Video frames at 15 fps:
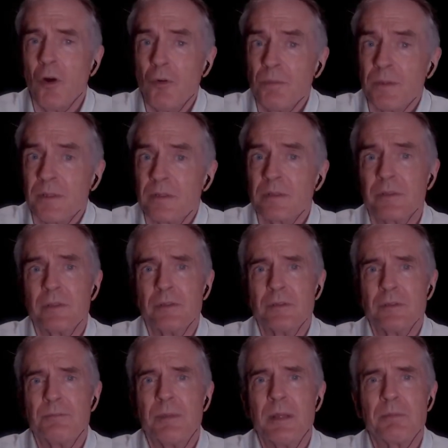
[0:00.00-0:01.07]
open
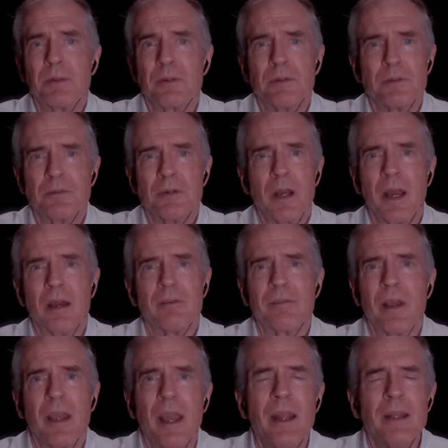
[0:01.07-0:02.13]
to people who have
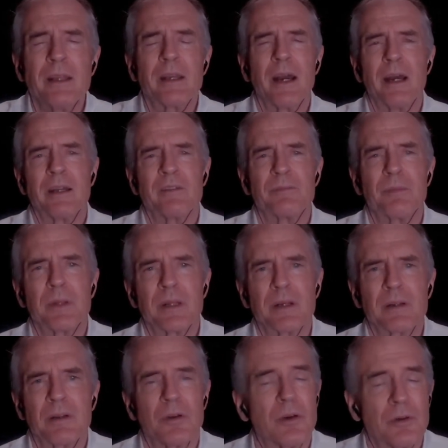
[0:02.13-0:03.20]
any kind of
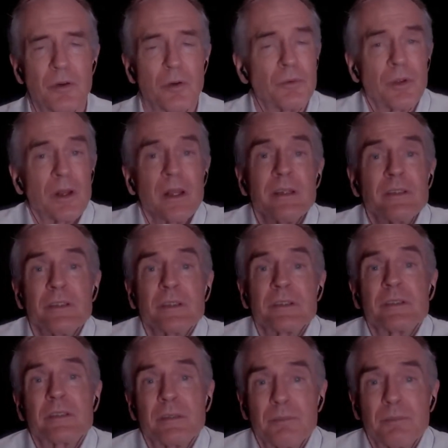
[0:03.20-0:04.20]
political or religious